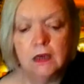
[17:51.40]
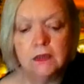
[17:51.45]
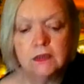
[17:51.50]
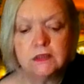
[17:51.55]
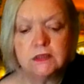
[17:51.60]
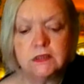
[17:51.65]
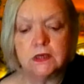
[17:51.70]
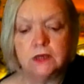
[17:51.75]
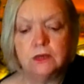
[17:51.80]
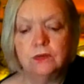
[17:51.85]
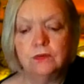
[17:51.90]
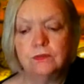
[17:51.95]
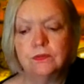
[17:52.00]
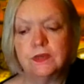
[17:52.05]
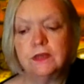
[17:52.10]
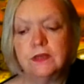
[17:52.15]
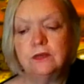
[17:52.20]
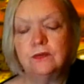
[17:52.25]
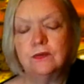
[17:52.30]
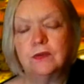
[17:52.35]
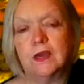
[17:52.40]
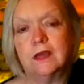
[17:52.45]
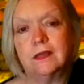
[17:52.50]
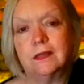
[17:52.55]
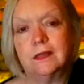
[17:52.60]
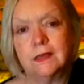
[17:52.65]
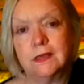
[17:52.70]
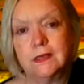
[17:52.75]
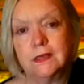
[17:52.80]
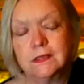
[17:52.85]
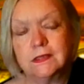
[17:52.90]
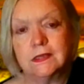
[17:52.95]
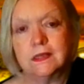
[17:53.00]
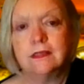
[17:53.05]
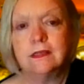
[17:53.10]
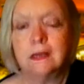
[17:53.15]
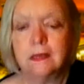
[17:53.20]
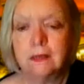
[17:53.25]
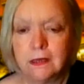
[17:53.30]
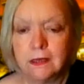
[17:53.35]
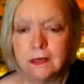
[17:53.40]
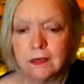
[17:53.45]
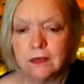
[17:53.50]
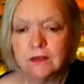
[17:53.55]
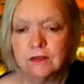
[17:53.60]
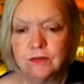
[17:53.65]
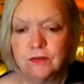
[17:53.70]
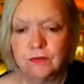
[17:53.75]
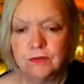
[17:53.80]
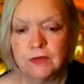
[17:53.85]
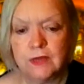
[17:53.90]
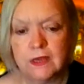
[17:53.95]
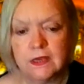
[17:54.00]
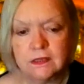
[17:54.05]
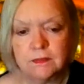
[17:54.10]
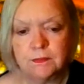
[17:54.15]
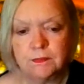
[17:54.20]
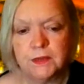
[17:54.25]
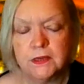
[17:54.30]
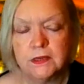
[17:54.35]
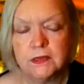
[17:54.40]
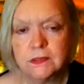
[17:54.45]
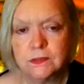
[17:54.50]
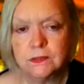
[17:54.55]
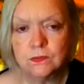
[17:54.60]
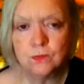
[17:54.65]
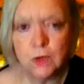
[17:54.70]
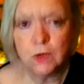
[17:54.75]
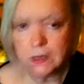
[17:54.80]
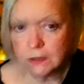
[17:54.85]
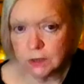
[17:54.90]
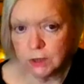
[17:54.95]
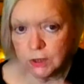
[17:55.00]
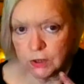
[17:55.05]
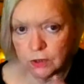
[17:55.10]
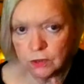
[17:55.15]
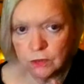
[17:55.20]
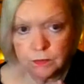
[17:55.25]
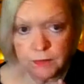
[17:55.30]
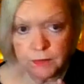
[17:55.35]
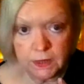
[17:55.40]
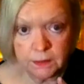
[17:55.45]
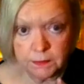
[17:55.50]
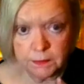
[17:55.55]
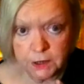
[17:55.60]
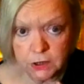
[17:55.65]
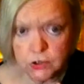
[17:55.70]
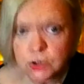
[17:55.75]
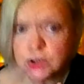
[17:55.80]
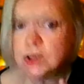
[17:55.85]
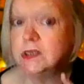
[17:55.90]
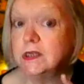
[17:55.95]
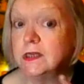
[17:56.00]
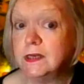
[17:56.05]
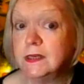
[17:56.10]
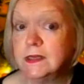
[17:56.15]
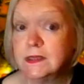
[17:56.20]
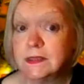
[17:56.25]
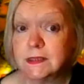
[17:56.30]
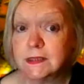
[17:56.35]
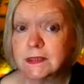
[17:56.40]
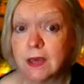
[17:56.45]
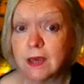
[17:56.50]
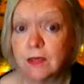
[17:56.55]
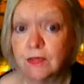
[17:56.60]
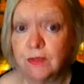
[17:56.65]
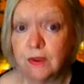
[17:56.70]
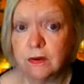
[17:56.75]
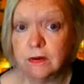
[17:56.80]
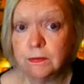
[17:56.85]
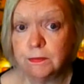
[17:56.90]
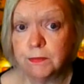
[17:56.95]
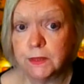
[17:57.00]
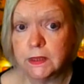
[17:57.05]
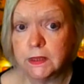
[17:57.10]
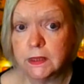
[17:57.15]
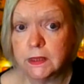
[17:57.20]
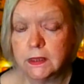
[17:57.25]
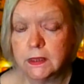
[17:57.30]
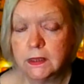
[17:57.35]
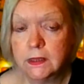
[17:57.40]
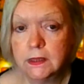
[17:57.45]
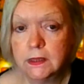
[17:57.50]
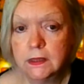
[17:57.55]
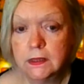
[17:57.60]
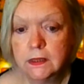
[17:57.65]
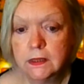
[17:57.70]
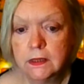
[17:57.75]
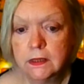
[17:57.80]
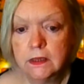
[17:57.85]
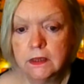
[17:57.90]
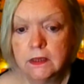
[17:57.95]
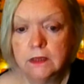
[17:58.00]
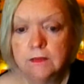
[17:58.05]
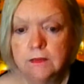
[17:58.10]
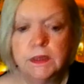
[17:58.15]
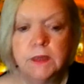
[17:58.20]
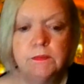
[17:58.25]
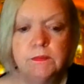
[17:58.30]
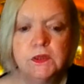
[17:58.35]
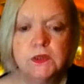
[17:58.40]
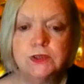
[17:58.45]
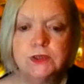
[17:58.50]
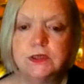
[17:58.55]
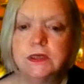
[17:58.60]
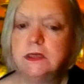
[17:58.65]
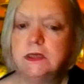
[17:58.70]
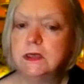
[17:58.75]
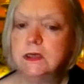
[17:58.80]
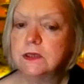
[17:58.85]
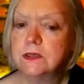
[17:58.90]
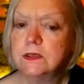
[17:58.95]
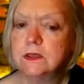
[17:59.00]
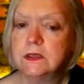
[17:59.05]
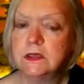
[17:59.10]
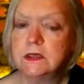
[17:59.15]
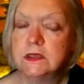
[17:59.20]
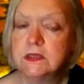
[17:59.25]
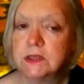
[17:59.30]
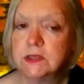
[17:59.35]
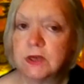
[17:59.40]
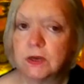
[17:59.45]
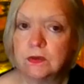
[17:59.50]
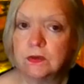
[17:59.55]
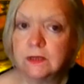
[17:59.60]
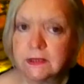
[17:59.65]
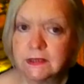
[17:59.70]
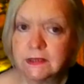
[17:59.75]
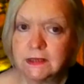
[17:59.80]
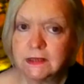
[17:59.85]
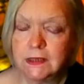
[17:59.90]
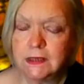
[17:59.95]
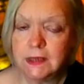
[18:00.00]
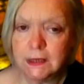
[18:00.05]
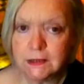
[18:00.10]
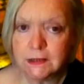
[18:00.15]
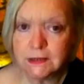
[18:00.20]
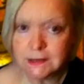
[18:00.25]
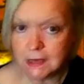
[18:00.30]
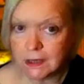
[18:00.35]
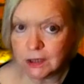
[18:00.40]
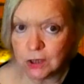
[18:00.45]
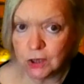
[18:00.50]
Uh, so then you get this, and then it goes to a next person. Well, you know, maybe she needs to get therapy maybe she needs to go and see a